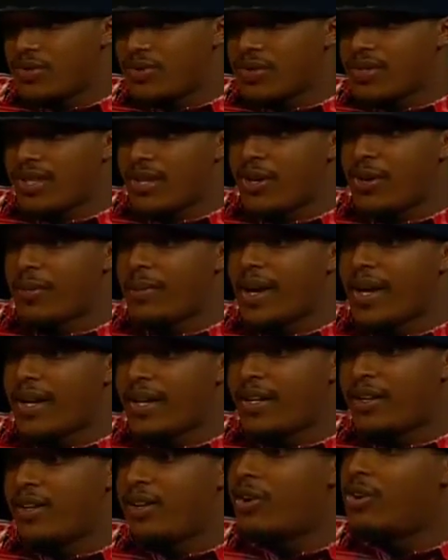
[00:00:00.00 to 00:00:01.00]
What's
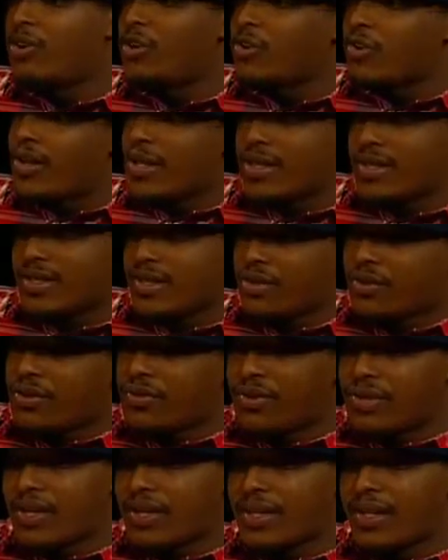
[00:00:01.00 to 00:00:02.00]
everybody going crazy
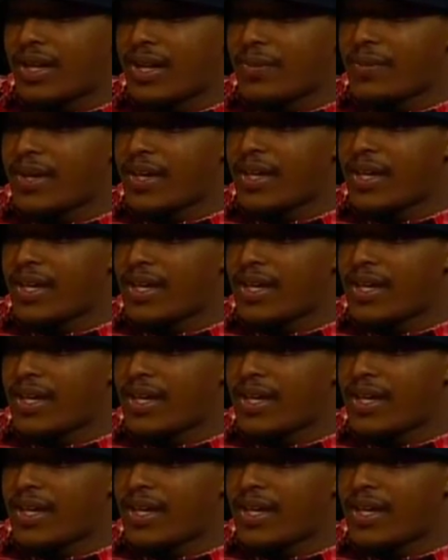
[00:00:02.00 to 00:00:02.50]
over? You know what I mean?